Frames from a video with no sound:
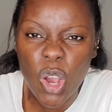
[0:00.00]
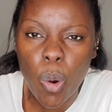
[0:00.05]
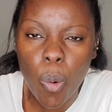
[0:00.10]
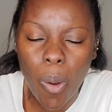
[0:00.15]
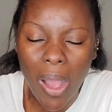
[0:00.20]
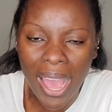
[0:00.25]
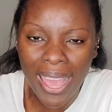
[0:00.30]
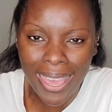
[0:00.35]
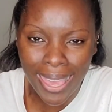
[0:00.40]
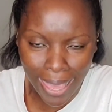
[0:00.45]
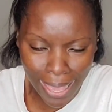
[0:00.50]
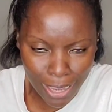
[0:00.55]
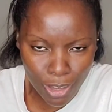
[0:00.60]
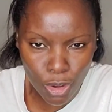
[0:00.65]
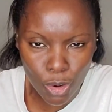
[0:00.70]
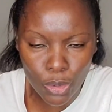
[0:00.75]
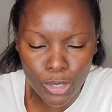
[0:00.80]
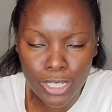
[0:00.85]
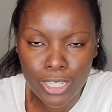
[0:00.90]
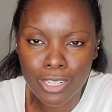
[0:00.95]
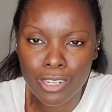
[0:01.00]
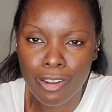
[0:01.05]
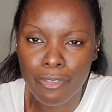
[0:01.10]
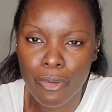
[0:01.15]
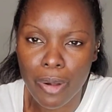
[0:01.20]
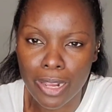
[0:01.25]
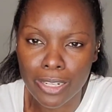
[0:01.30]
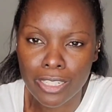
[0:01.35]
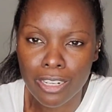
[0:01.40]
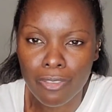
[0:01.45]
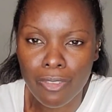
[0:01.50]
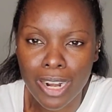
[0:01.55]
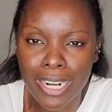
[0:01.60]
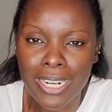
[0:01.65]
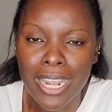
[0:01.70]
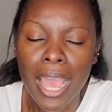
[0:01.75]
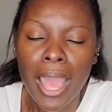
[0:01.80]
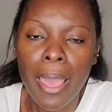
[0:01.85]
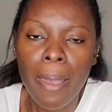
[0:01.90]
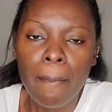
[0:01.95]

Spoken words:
or I hate going to the restaurant